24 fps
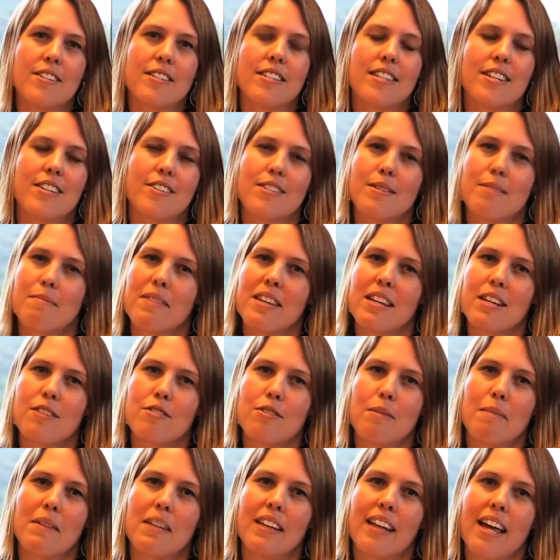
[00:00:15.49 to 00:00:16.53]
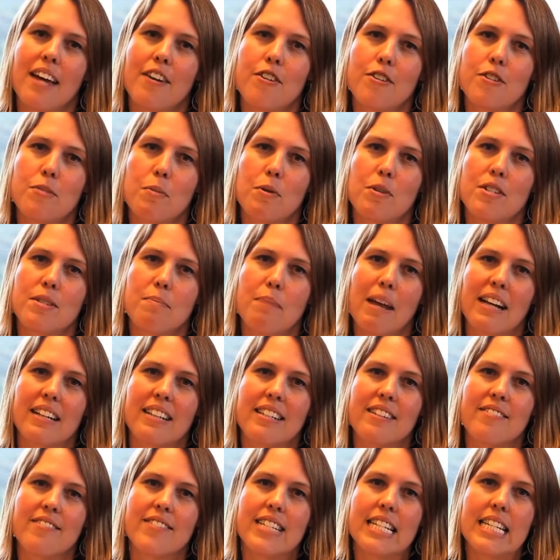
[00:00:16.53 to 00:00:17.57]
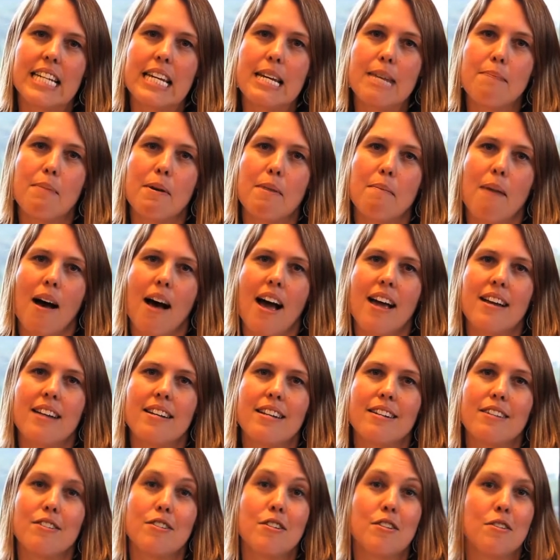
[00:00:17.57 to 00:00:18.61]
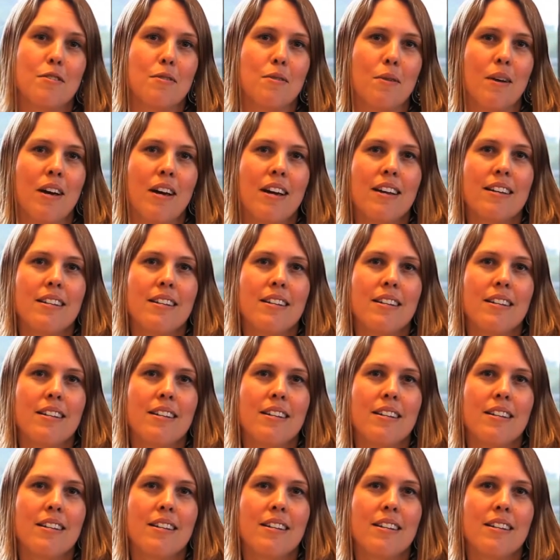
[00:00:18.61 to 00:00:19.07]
there's some things from the lender's perspective to keep in mind and do